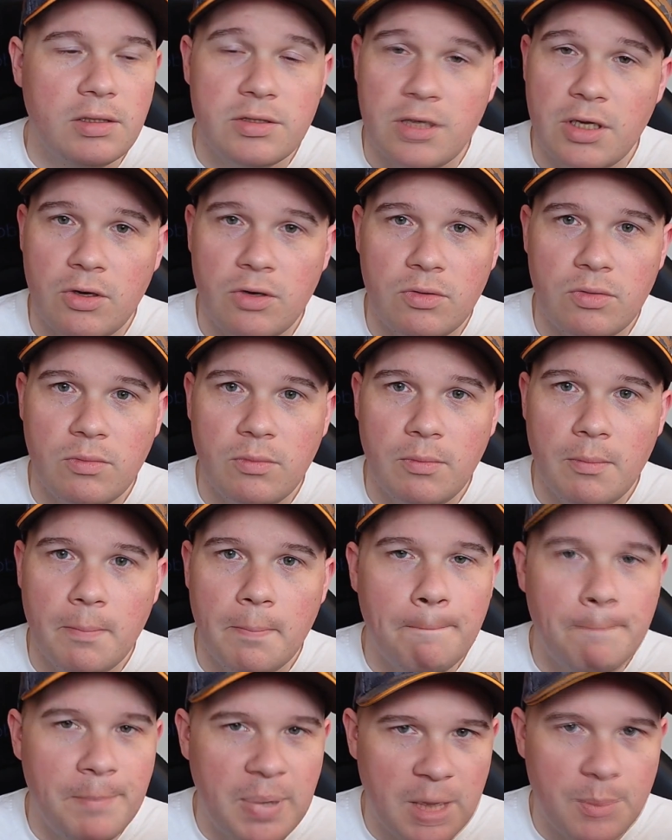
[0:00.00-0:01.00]
So,
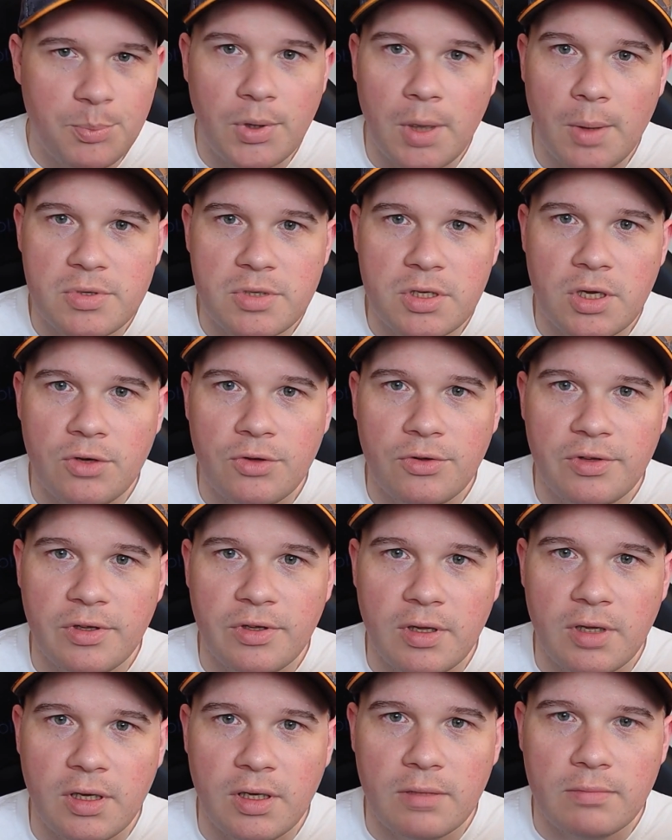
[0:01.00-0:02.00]
big props to
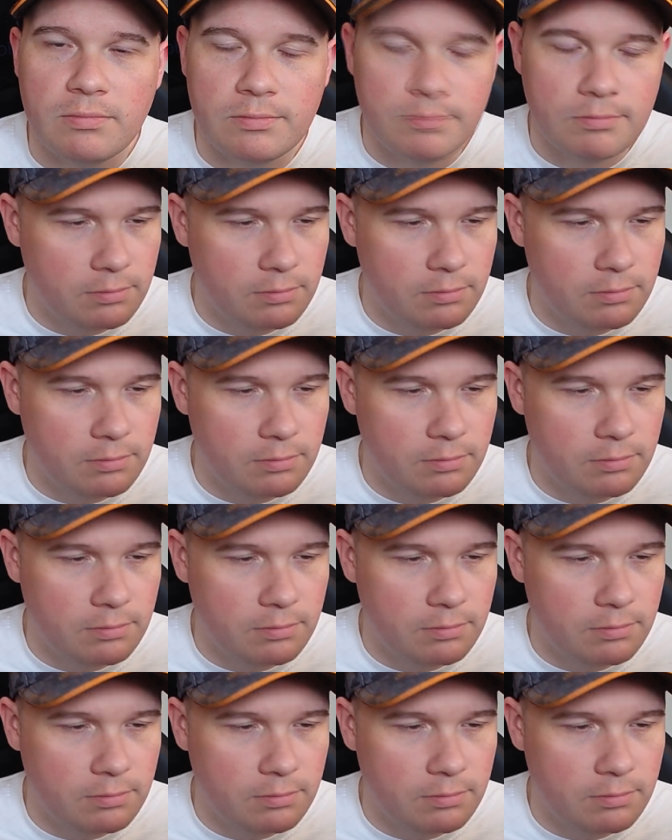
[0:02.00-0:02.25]
Nothing there.